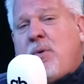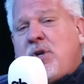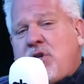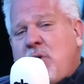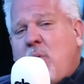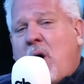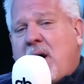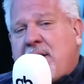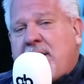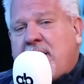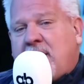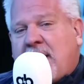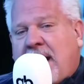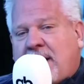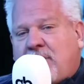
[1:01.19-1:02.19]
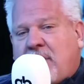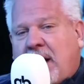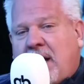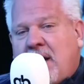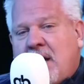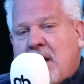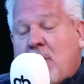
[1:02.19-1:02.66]
would you want an
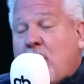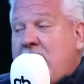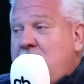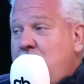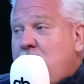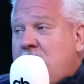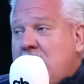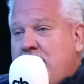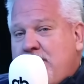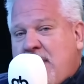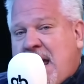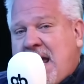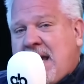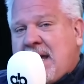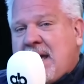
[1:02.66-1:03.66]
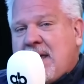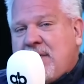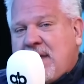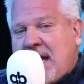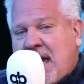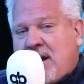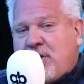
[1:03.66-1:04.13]
electric when you can make
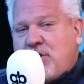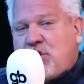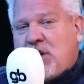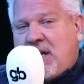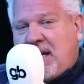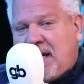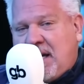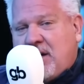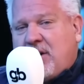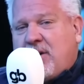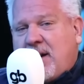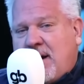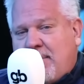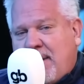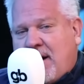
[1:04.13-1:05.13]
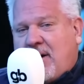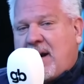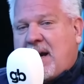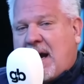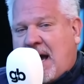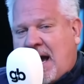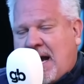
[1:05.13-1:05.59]
the energy here in
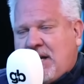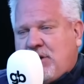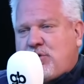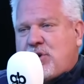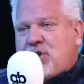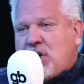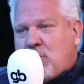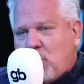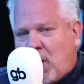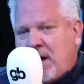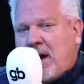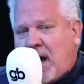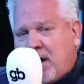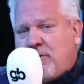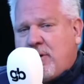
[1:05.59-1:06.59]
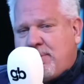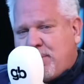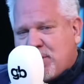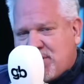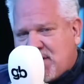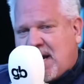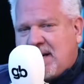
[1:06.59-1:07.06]
America, hydrogen,
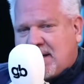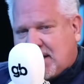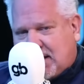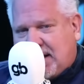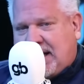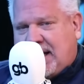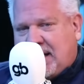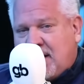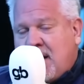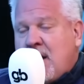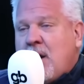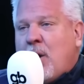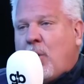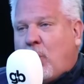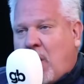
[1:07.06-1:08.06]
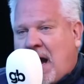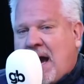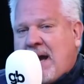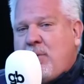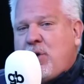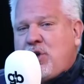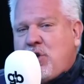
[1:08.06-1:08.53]
100% clean?
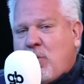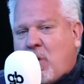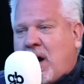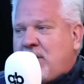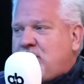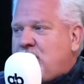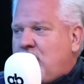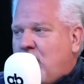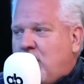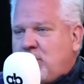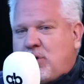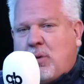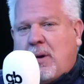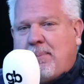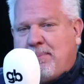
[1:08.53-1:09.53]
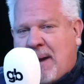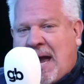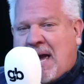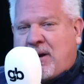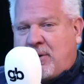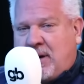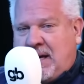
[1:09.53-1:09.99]
Why would you want to go to a
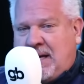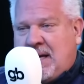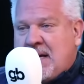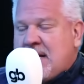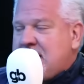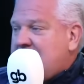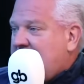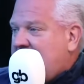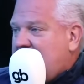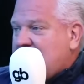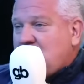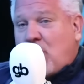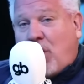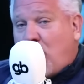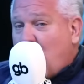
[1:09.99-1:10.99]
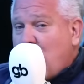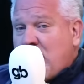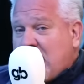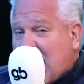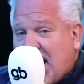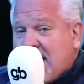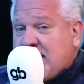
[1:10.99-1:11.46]
battery that has all
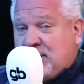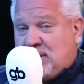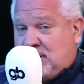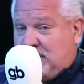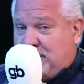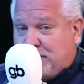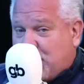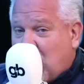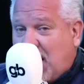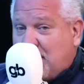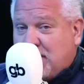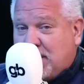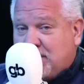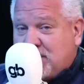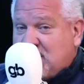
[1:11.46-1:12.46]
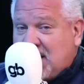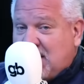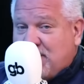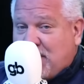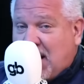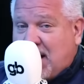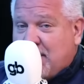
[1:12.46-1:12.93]
kinds of problems,
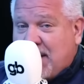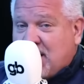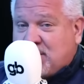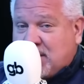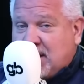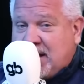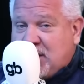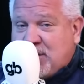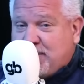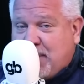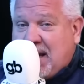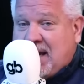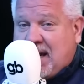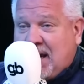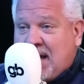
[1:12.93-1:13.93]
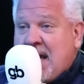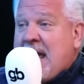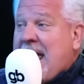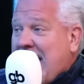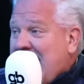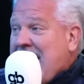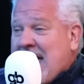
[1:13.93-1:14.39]
environmentally speaking,
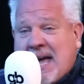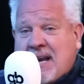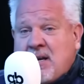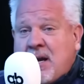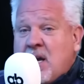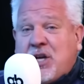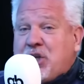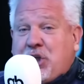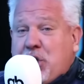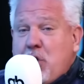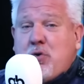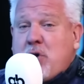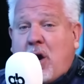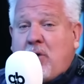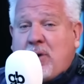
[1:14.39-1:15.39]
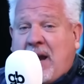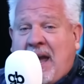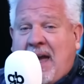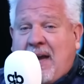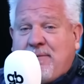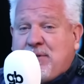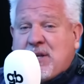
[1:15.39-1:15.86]
and you don't
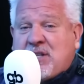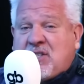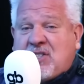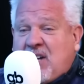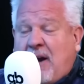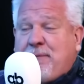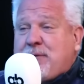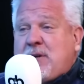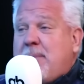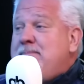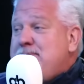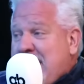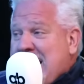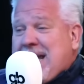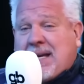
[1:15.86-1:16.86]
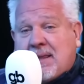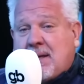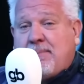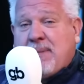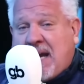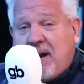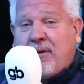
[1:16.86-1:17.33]
have the stuff to make
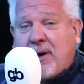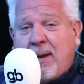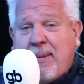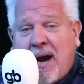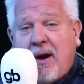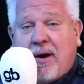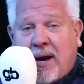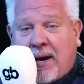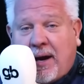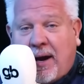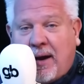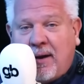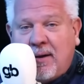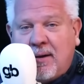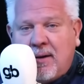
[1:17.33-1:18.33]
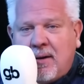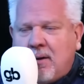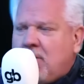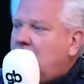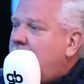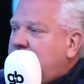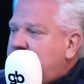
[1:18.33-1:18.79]
them here in America?
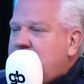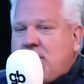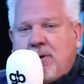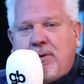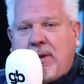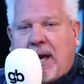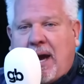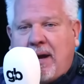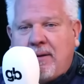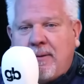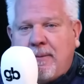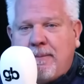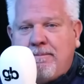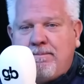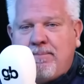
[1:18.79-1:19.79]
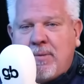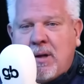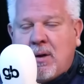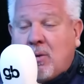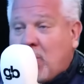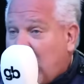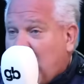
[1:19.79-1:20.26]
Why would you do that?
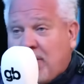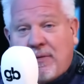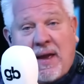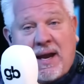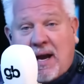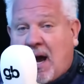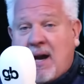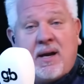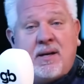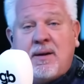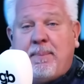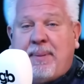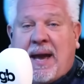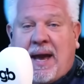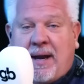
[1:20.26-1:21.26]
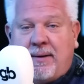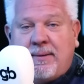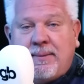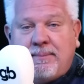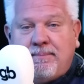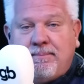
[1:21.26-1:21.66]
Well, they got into bed.